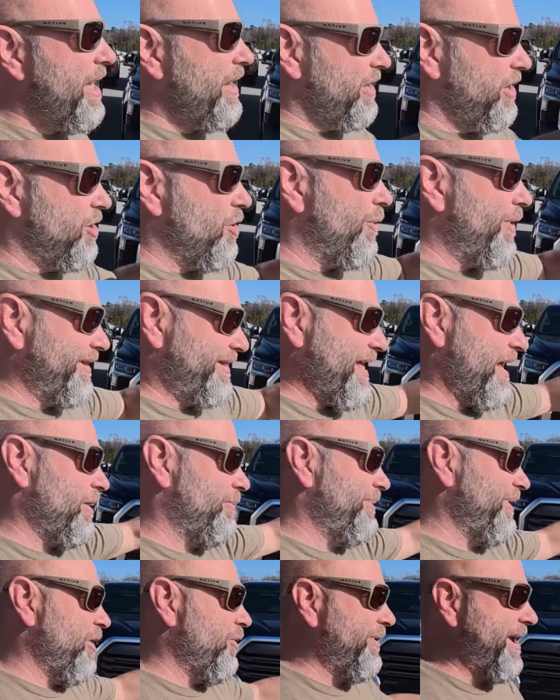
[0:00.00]
You know what?
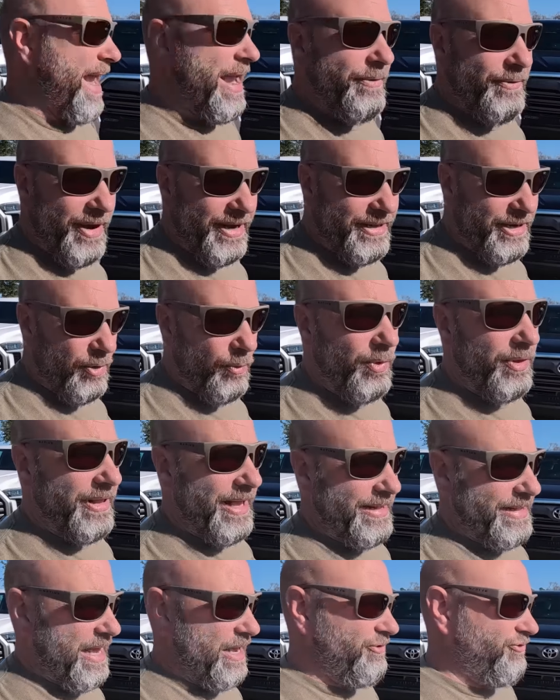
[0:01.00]
That'll be okay right there. We'll
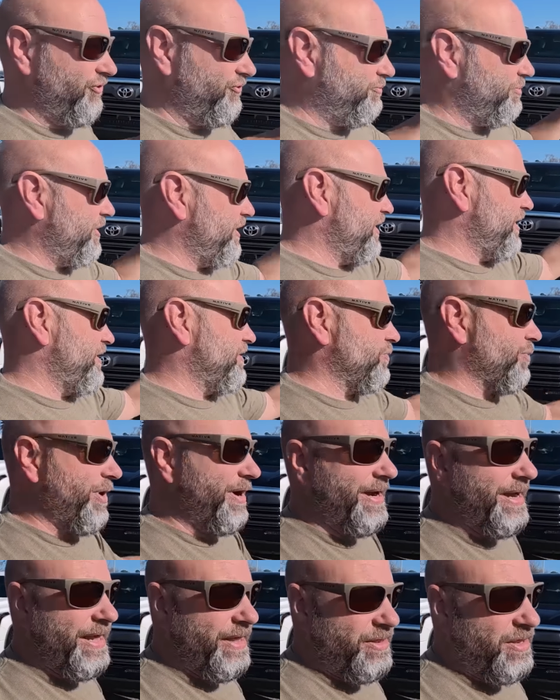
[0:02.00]
let that just, it is
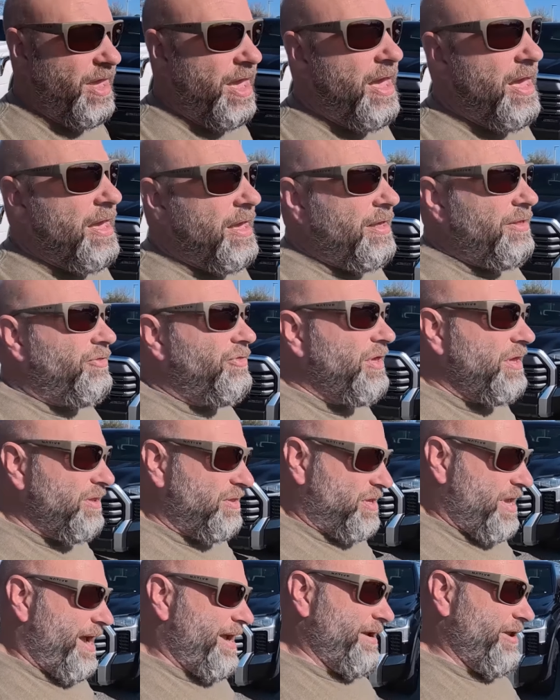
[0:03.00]
what it is.
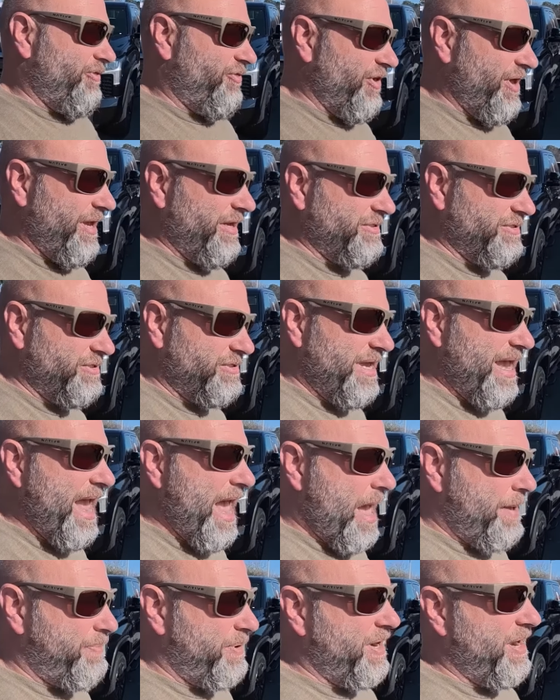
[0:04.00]
These kind of things, they
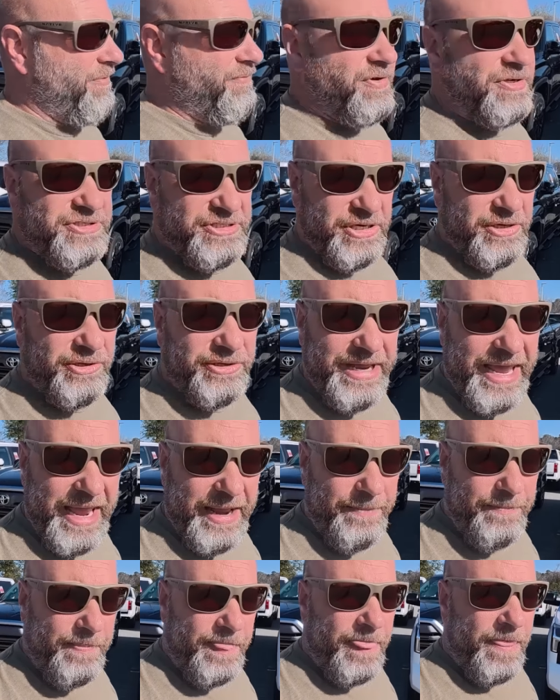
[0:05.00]
happen every single
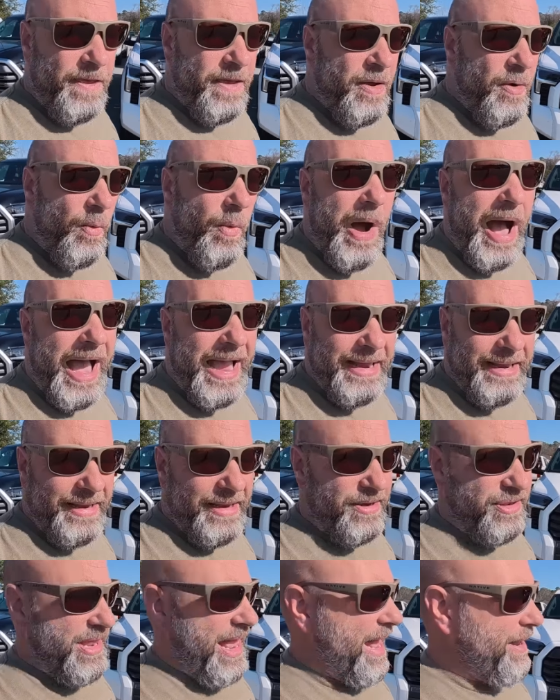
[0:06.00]
day. Why?
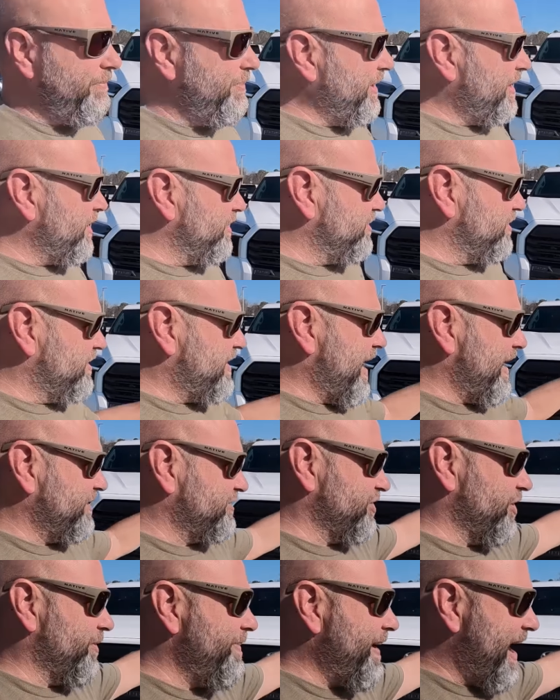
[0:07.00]
It's not because the
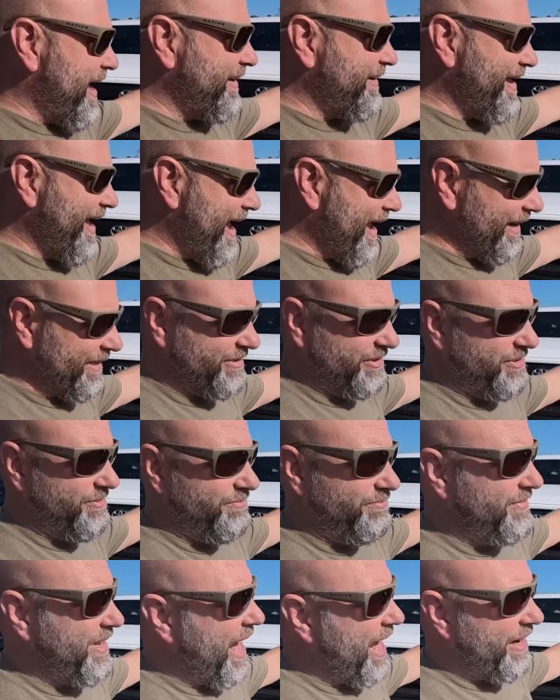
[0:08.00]
techs are bad techs.
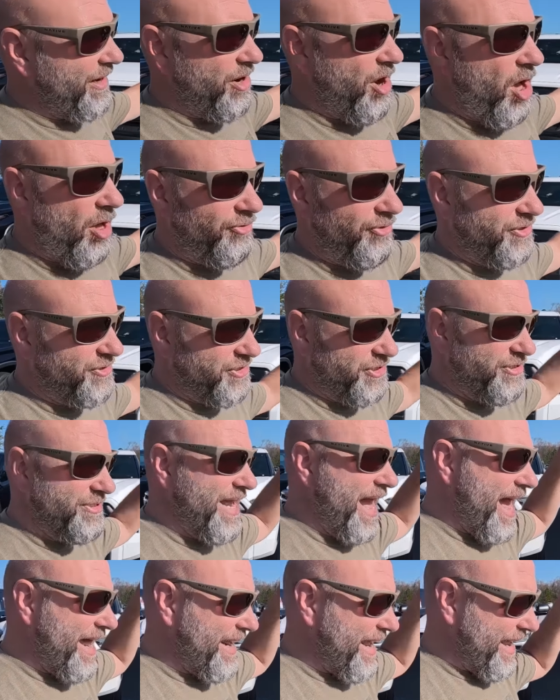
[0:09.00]
Not at all. This is
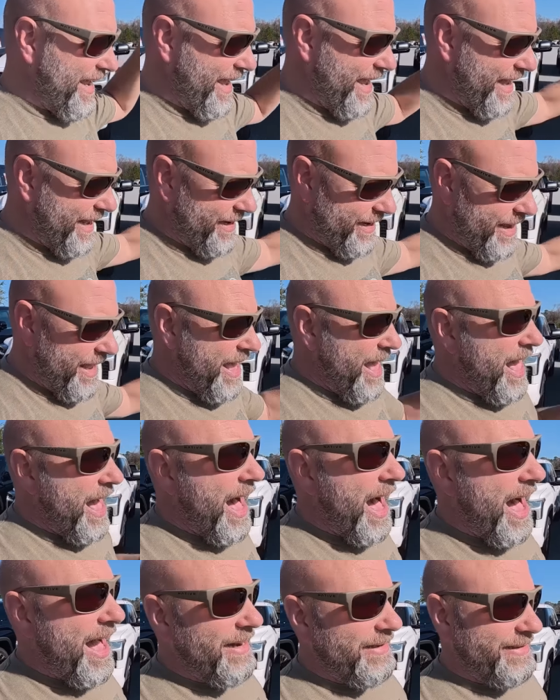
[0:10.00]
not a hit
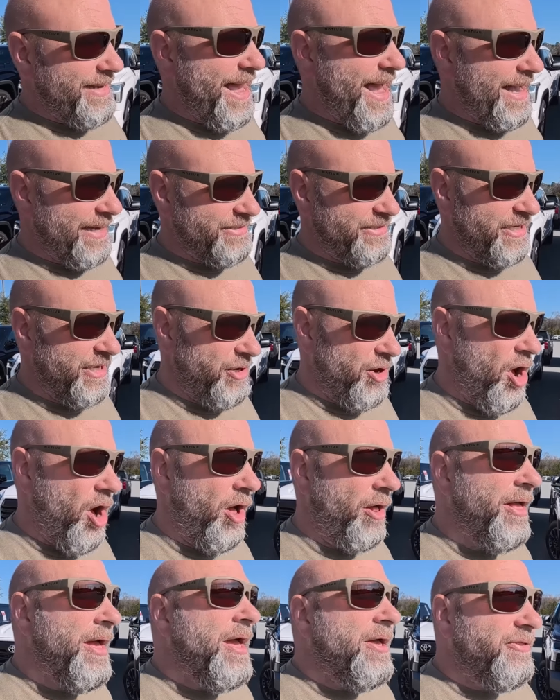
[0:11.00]
on techs at
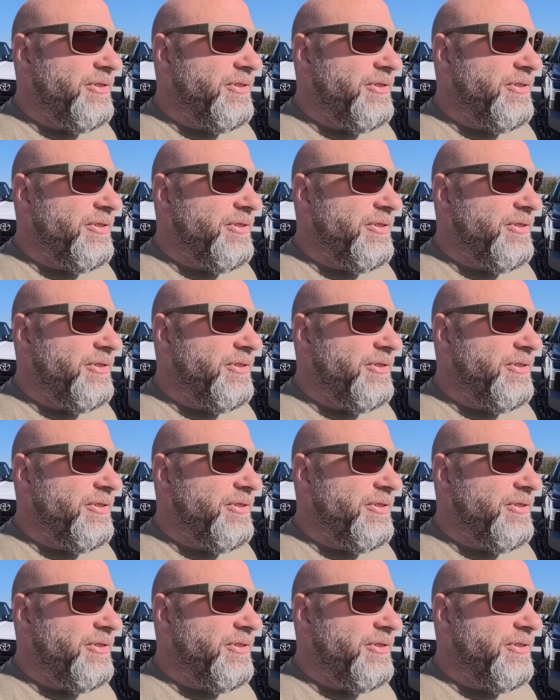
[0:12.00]
all.